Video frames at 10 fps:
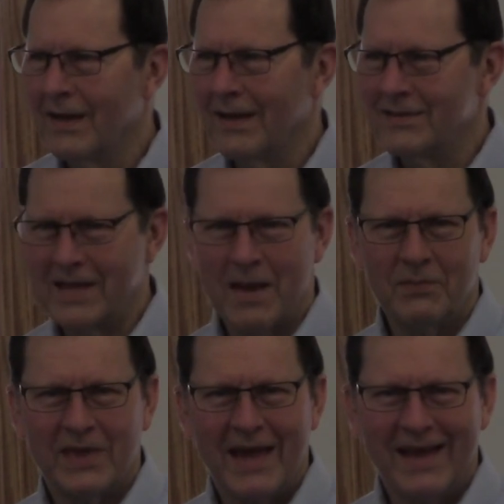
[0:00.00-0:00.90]
the same
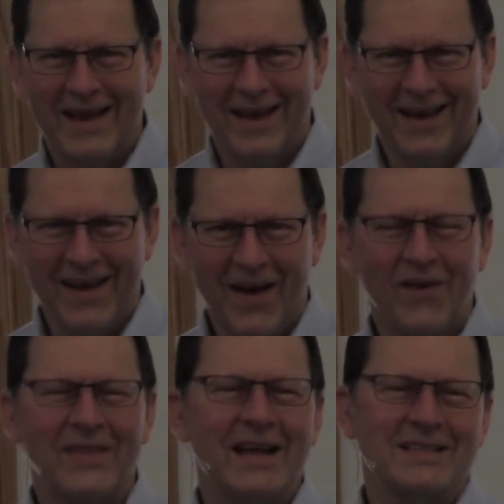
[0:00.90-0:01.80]
thing.
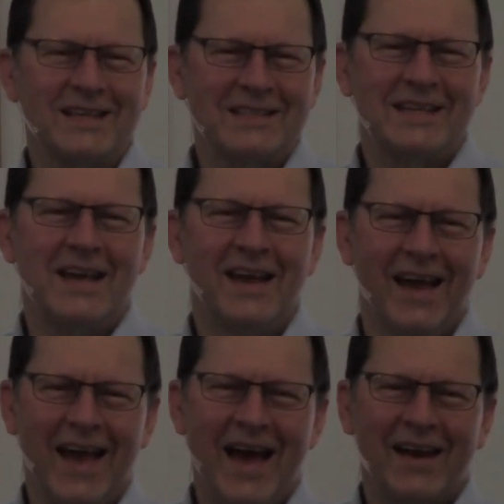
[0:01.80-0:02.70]
Oh, that's because he
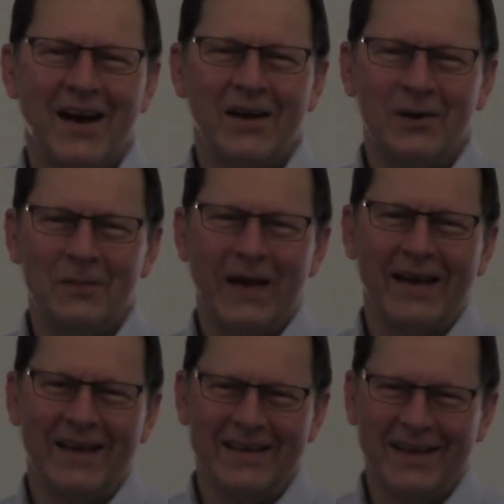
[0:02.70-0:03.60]
had 100 men
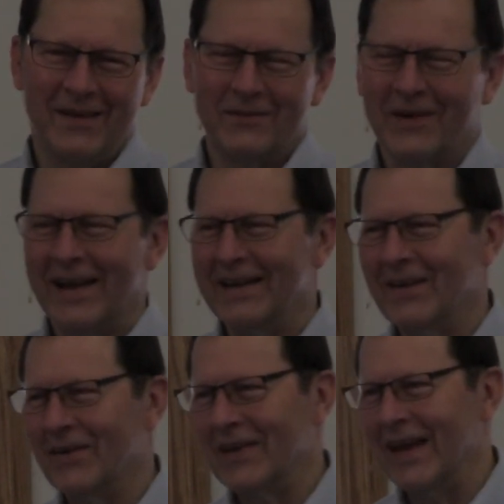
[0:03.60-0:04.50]
under him. Right,
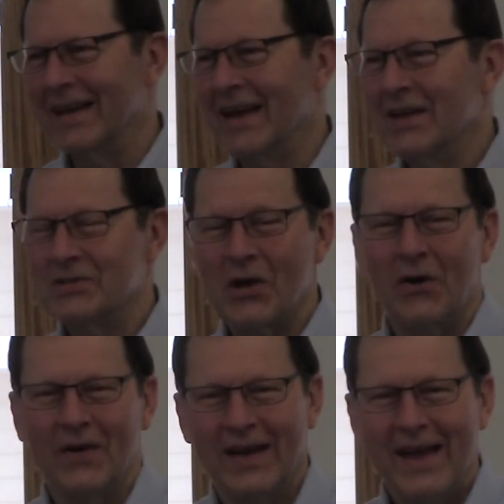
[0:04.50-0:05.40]
okay.
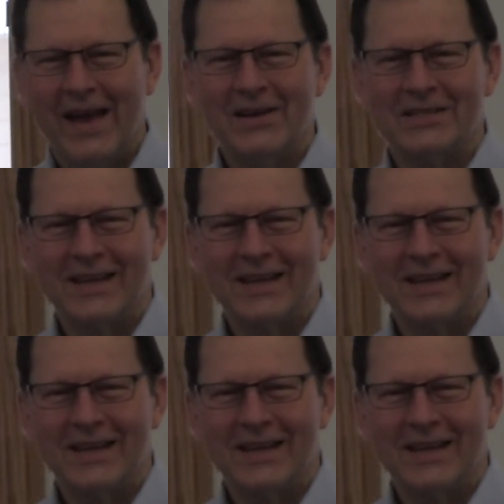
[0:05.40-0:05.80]
So here's,